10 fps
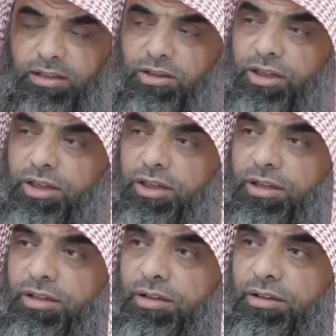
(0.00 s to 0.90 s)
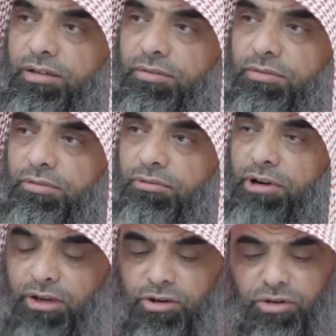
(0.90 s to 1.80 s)
the
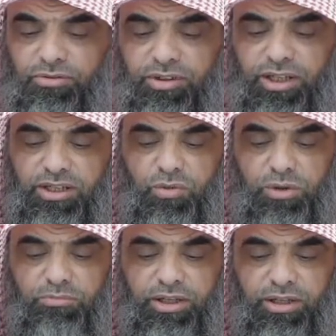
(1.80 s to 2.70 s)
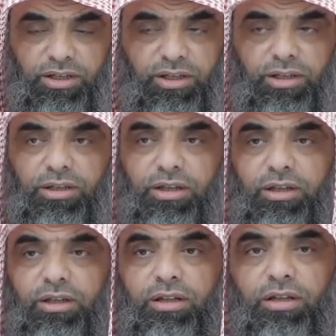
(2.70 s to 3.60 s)
record of deeds will be
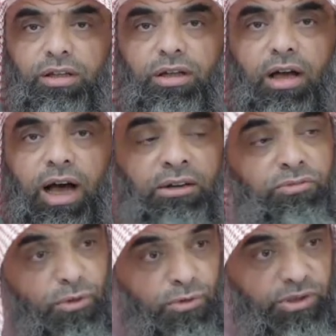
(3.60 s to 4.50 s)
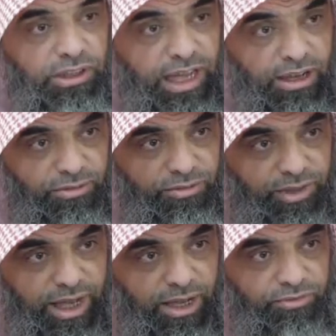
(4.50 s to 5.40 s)
unfolded
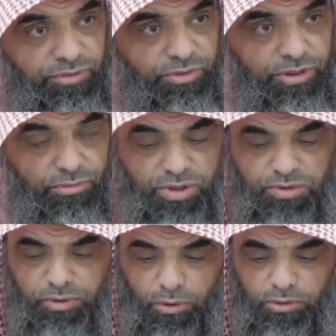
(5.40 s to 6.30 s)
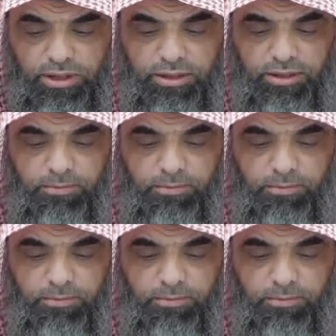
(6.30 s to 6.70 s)
after it was folded.